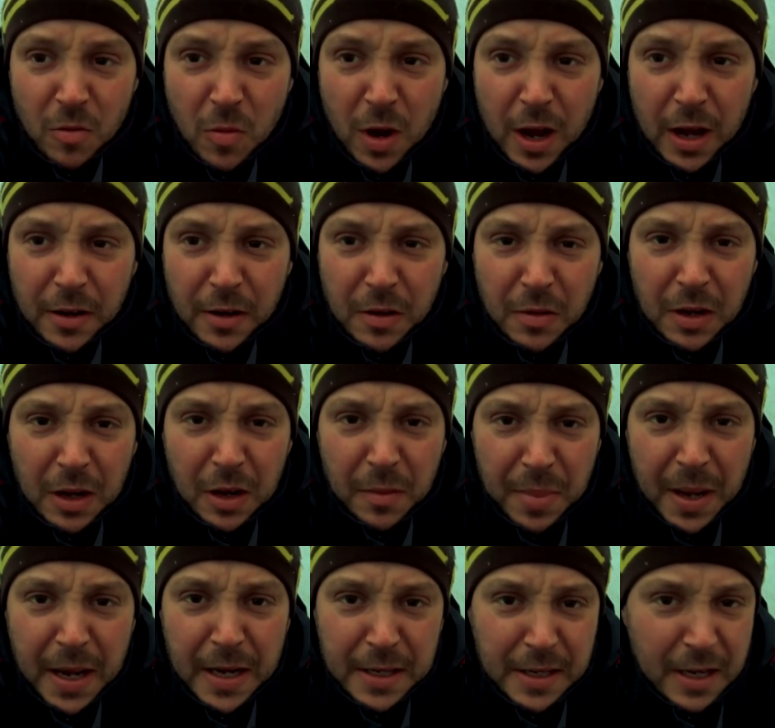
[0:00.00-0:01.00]
I don't think I
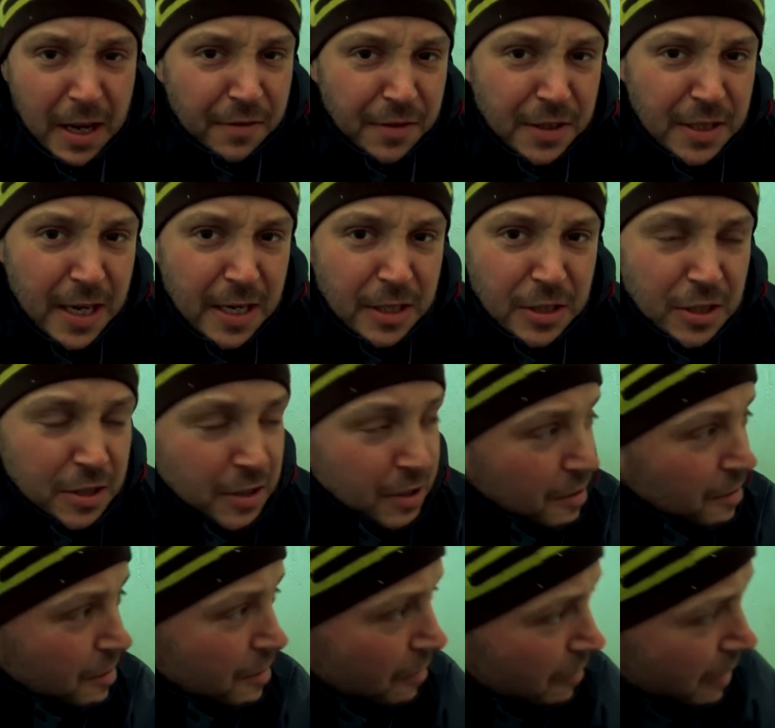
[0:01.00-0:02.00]
paid enough attention to the
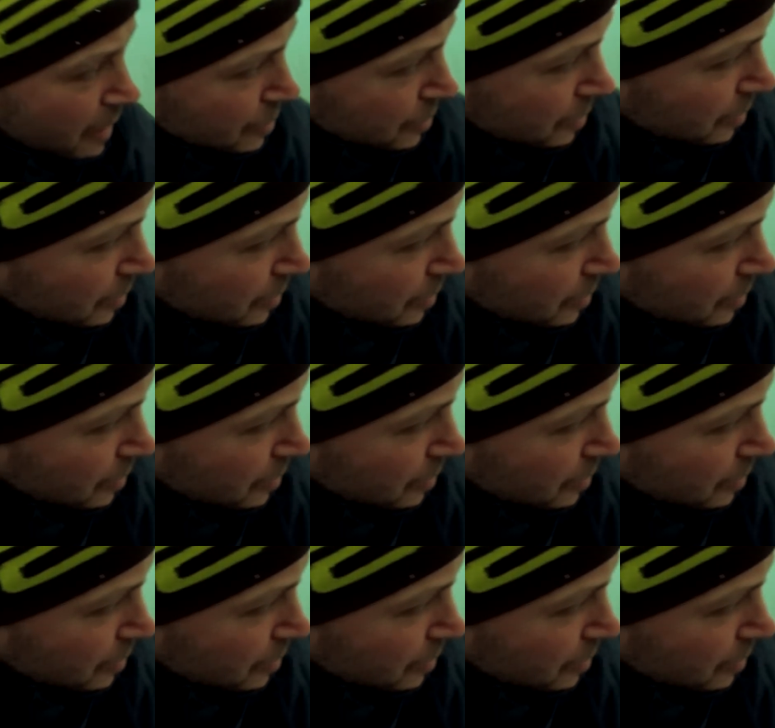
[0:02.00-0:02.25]
direction